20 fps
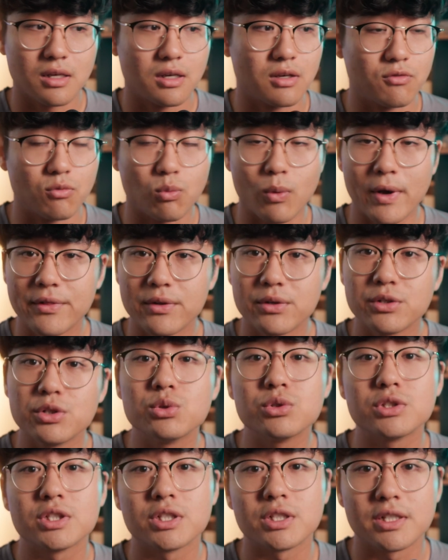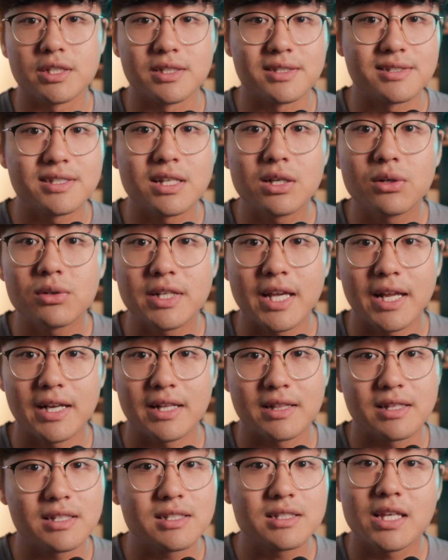of whether you should consider
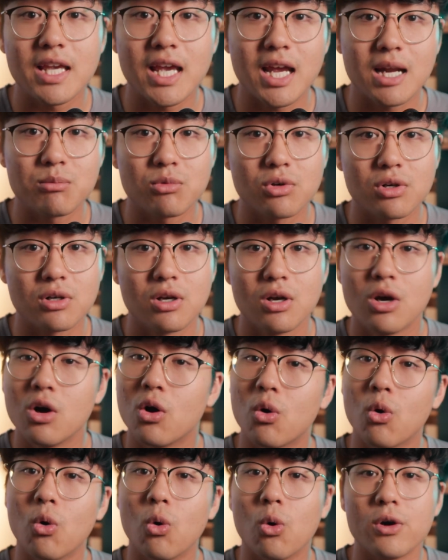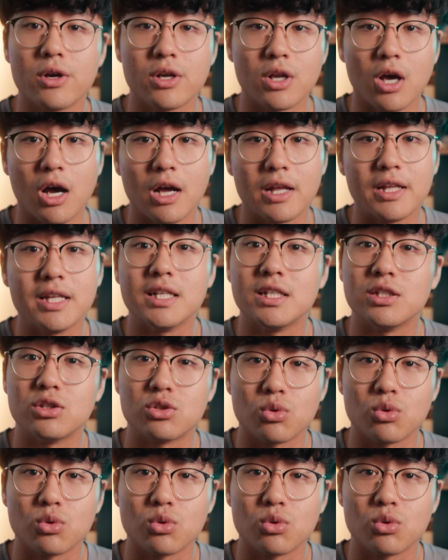getting this camera or not in